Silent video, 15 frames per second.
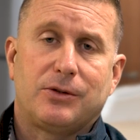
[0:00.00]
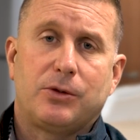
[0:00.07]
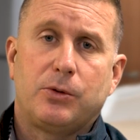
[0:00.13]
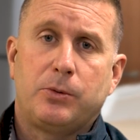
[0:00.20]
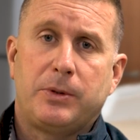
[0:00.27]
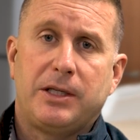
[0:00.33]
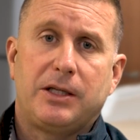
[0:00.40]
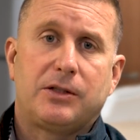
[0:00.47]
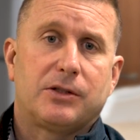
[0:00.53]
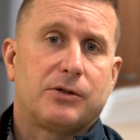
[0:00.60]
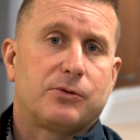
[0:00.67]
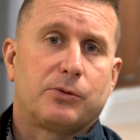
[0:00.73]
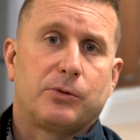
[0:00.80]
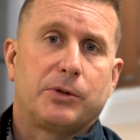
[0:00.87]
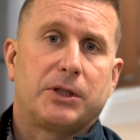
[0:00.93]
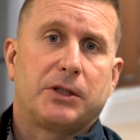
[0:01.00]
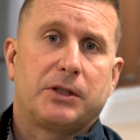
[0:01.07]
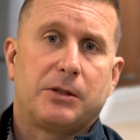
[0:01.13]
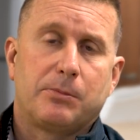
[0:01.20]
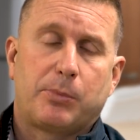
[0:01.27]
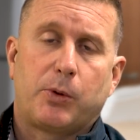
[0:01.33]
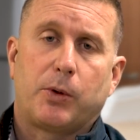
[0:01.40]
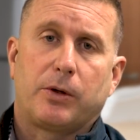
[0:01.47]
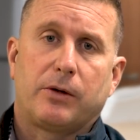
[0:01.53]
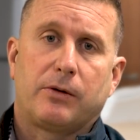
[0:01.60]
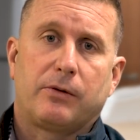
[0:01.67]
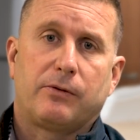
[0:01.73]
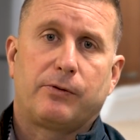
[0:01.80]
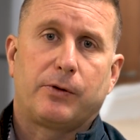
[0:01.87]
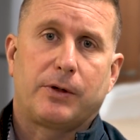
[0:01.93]
to 2 weeks is really
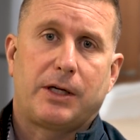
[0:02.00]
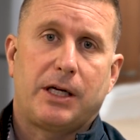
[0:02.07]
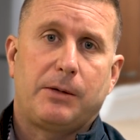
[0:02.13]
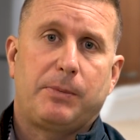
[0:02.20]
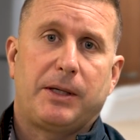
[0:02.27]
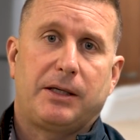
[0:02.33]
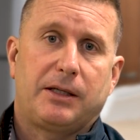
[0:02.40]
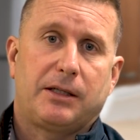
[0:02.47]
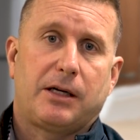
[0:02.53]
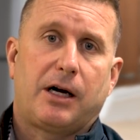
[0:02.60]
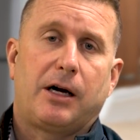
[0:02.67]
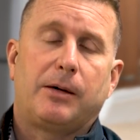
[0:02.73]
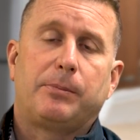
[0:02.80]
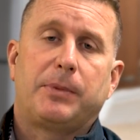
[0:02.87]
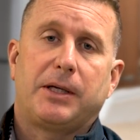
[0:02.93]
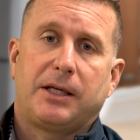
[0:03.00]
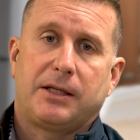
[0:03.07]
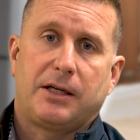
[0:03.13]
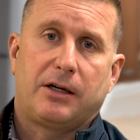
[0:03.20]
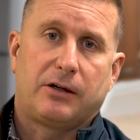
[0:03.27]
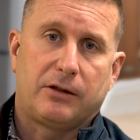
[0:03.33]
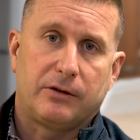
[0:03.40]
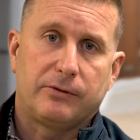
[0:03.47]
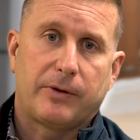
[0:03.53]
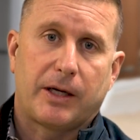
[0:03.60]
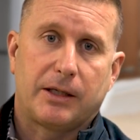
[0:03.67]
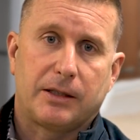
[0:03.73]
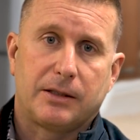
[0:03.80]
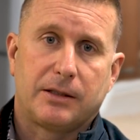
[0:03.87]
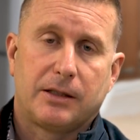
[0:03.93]
important for keeping it up and
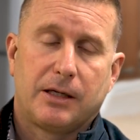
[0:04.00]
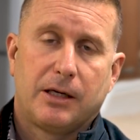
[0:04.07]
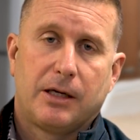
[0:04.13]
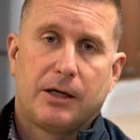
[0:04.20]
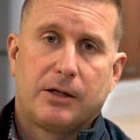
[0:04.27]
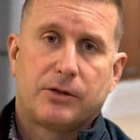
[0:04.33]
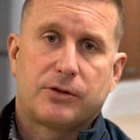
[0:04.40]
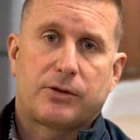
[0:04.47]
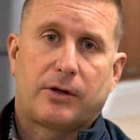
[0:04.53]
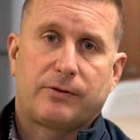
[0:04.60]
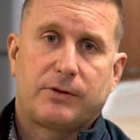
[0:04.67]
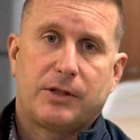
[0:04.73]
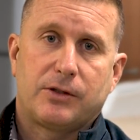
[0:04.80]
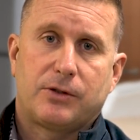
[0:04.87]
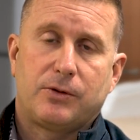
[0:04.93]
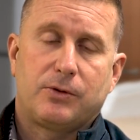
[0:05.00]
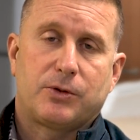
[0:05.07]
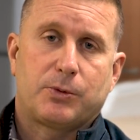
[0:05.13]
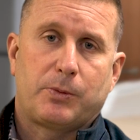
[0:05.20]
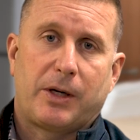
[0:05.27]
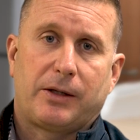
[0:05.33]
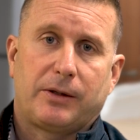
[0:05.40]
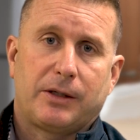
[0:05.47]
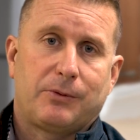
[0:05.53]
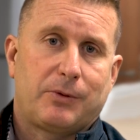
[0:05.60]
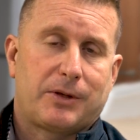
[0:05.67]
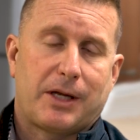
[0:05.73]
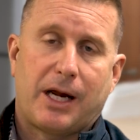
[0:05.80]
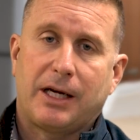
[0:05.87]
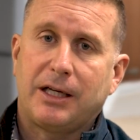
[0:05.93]
elevated. Soft tissue swelling
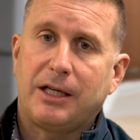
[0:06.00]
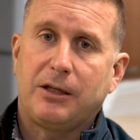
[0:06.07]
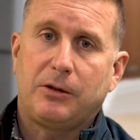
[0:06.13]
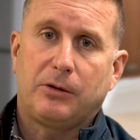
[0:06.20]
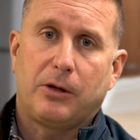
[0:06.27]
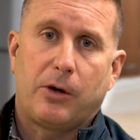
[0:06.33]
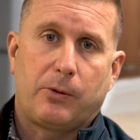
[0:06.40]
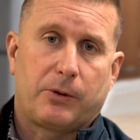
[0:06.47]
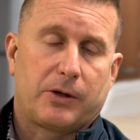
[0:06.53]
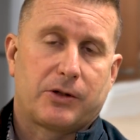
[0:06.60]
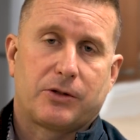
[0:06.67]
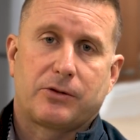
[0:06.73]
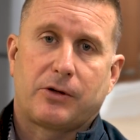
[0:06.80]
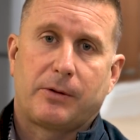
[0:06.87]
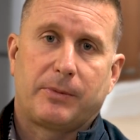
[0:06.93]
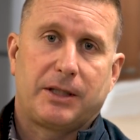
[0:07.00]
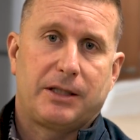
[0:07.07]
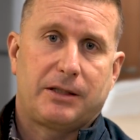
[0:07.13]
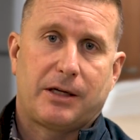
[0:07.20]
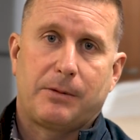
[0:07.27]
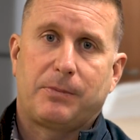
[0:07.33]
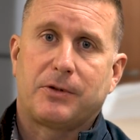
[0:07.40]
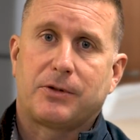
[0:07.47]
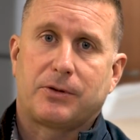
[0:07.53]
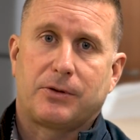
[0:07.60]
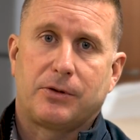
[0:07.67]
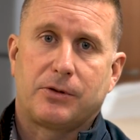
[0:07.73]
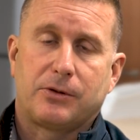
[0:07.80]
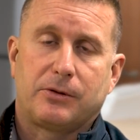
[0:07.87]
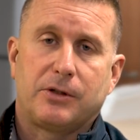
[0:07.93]
with any lower extremity type of
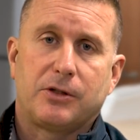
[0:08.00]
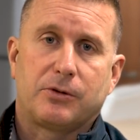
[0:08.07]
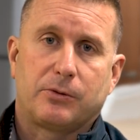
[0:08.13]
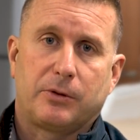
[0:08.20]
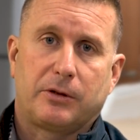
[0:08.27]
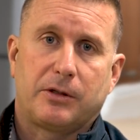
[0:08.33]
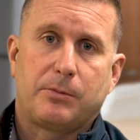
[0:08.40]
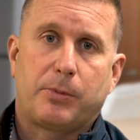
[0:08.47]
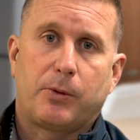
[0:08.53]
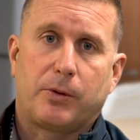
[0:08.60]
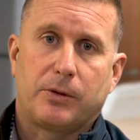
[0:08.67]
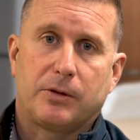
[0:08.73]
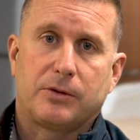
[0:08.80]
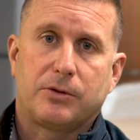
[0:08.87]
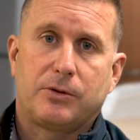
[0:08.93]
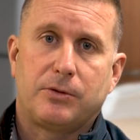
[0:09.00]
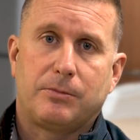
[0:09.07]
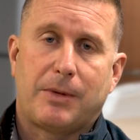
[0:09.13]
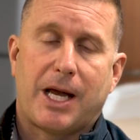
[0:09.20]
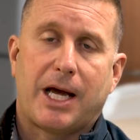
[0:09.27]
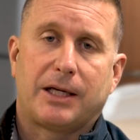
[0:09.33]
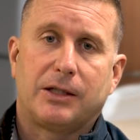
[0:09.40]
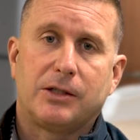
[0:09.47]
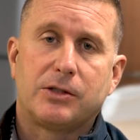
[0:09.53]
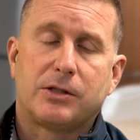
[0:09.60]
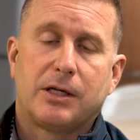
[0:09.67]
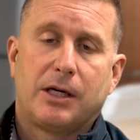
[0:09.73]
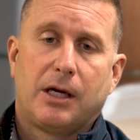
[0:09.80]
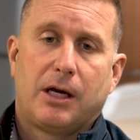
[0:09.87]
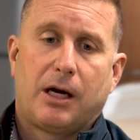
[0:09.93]
surgery is really important to manage.